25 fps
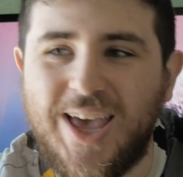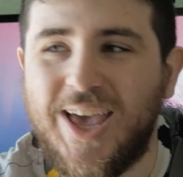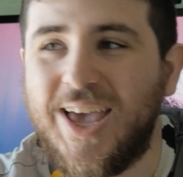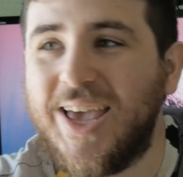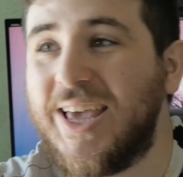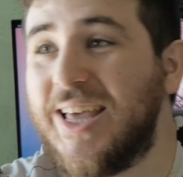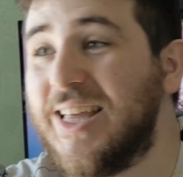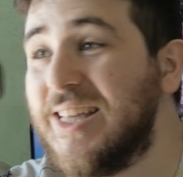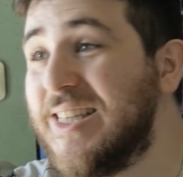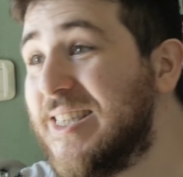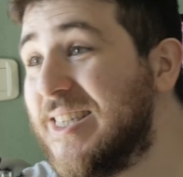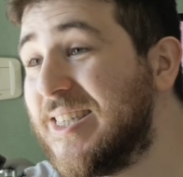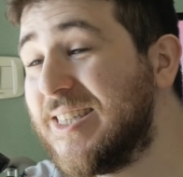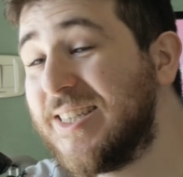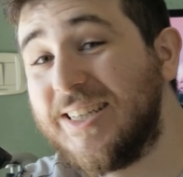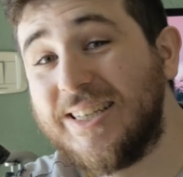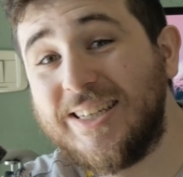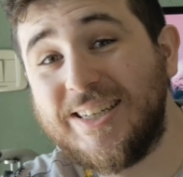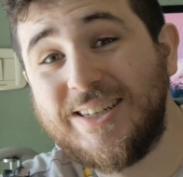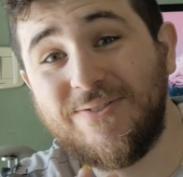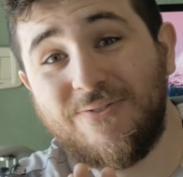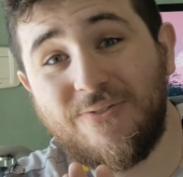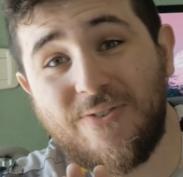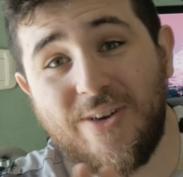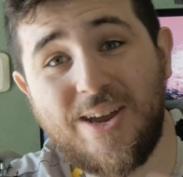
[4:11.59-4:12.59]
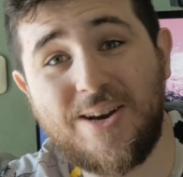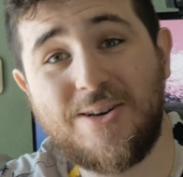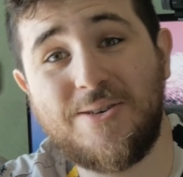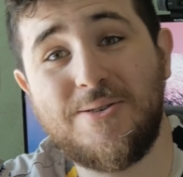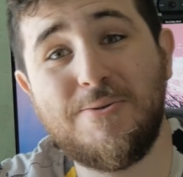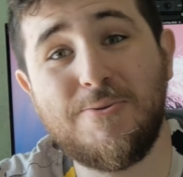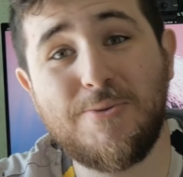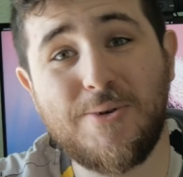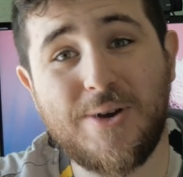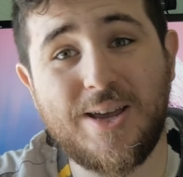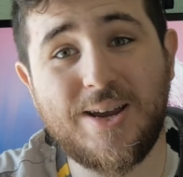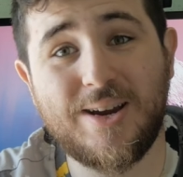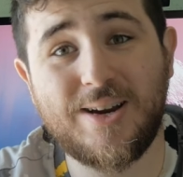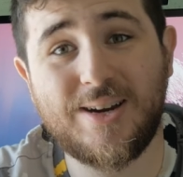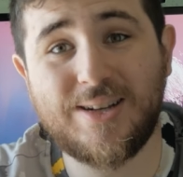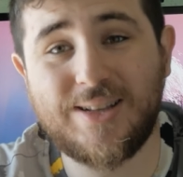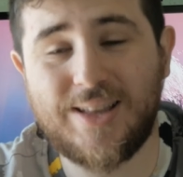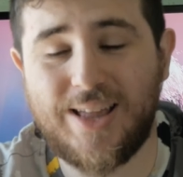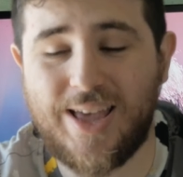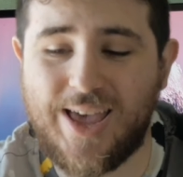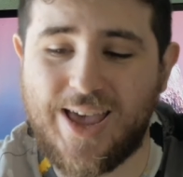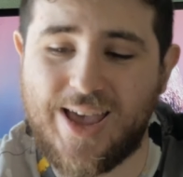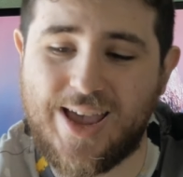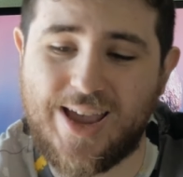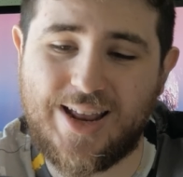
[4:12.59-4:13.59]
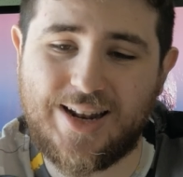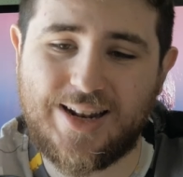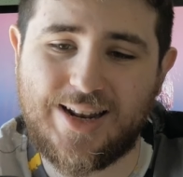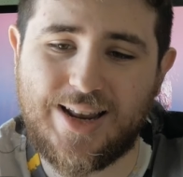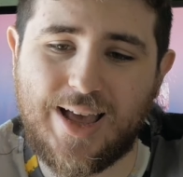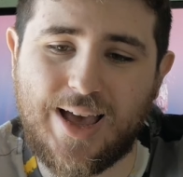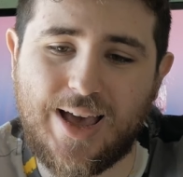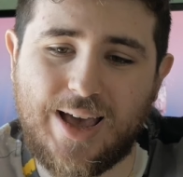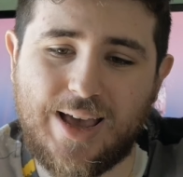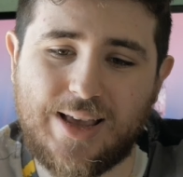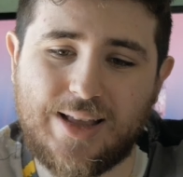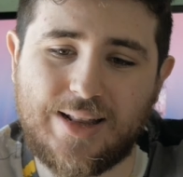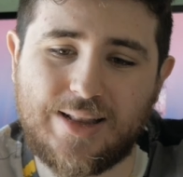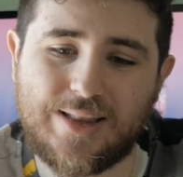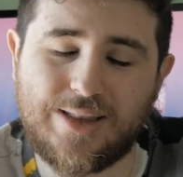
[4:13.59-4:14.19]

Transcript: It's very weird, and I